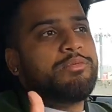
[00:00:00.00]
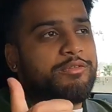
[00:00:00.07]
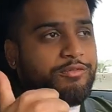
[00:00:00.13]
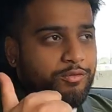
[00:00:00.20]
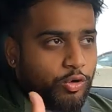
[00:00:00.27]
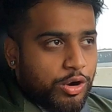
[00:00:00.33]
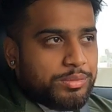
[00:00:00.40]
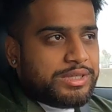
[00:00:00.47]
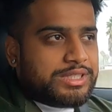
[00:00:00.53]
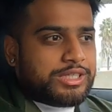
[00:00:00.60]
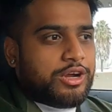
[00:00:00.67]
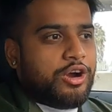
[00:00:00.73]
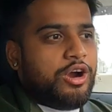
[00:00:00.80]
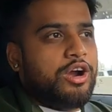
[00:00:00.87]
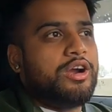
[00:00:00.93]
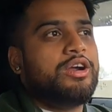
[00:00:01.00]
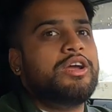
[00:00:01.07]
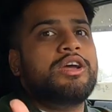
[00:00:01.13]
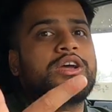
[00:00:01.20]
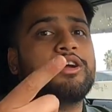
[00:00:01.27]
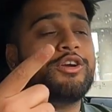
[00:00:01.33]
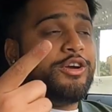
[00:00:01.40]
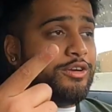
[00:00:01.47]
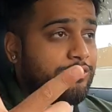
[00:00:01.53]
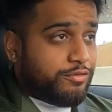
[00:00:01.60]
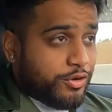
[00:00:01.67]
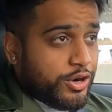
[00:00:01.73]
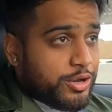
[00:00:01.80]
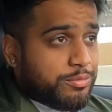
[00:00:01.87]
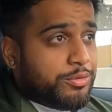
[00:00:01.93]
performance car,
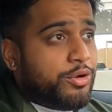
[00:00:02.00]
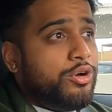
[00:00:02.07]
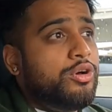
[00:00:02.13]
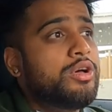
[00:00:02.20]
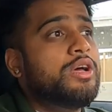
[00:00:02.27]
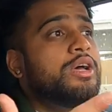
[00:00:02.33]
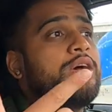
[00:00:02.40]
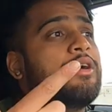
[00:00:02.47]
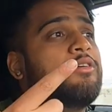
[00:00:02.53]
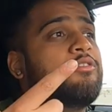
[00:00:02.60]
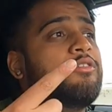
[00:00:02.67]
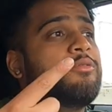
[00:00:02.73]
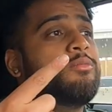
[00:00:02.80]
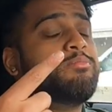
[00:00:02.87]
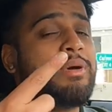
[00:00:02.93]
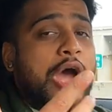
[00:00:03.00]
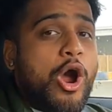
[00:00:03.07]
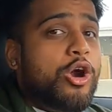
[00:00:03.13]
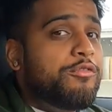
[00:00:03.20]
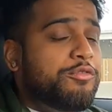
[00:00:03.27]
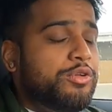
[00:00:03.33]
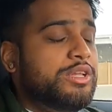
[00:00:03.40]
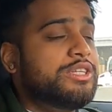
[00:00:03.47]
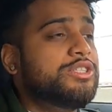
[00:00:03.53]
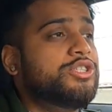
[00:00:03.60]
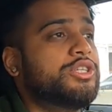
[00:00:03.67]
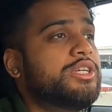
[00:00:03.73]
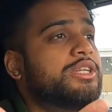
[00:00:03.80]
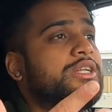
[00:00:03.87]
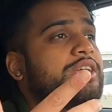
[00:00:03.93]
convertible, powerful
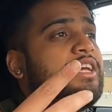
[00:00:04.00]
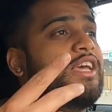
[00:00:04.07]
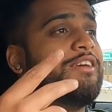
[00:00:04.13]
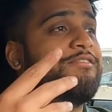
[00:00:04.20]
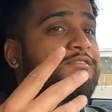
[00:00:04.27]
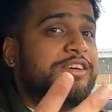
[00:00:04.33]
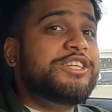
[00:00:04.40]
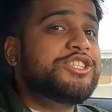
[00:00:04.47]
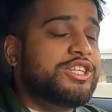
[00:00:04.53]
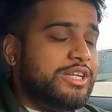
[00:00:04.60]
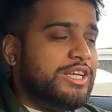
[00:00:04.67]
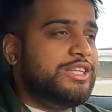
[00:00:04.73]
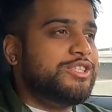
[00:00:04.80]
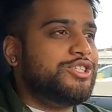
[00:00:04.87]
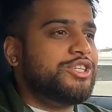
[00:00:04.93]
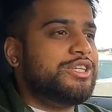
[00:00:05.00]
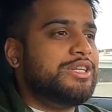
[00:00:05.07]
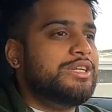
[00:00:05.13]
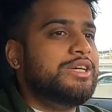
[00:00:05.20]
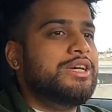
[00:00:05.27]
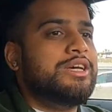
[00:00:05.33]
engine, efficient engine,